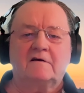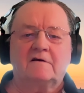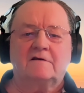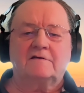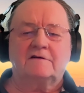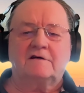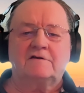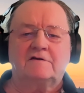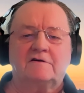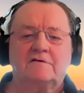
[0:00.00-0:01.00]
This
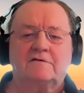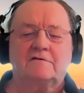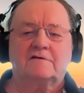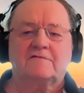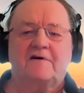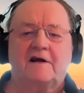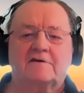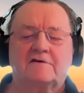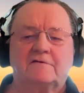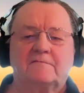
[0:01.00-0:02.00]
ensures
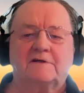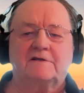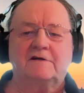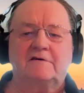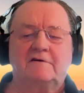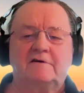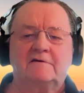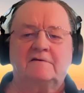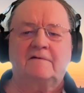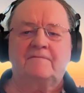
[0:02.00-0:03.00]
factual
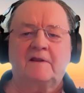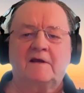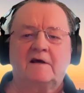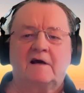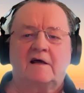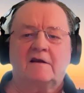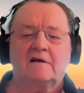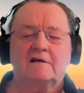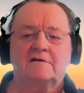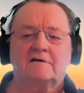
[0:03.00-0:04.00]
material,
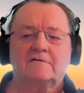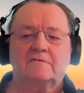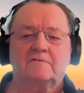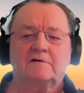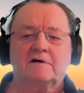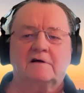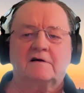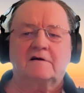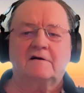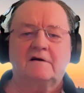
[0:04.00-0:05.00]
analytical
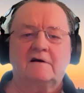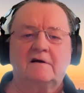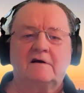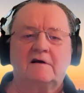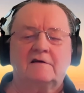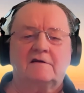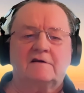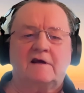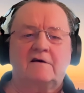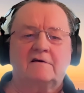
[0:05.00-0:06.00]
work, and
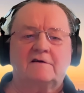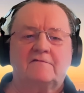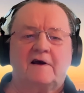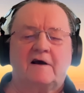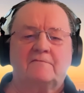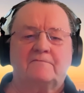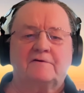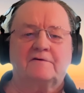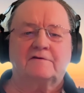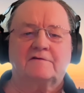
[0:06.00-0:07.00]
narrative
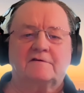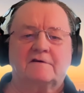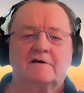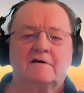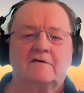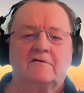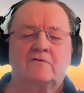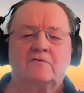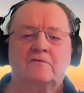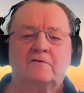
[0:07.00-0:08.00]
outputs
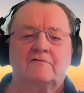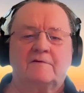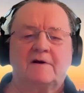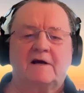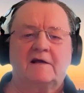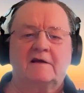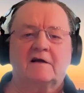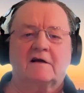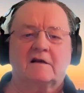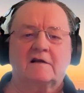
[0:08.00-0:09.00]
all
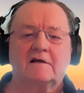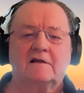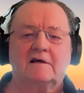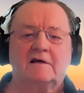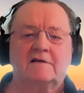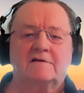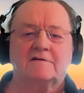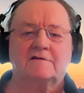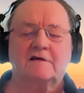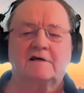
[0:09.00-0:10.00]
remain clearly
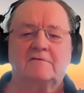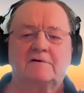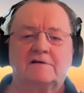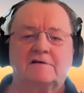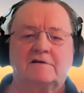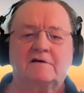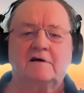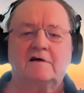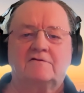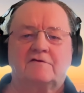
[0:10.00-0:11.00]
distinguished,
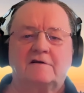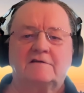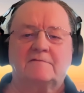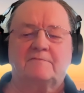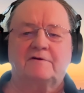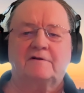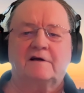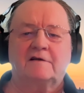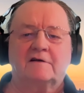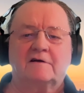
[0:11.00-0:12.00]
traceable,
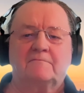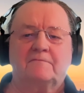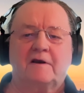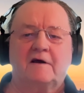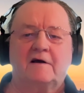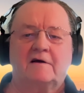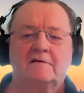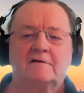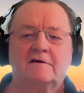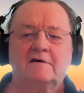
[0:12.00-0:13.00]
and
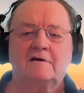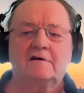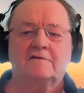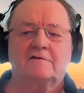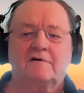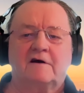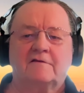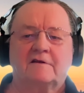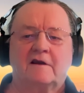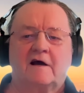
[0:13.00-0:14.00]
compliant
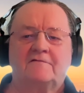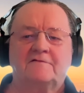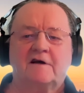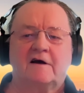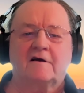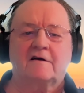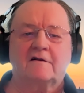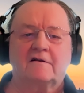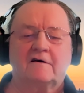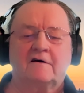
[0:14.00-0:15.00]
throughout the life
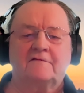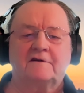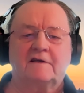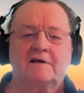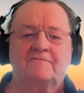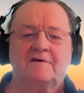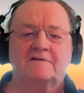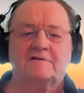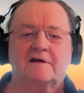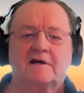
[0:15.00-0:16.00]
cycle of an
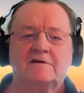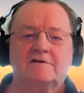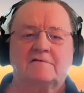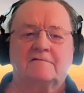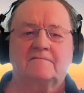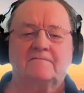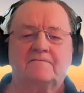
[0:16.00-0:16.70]
investigation.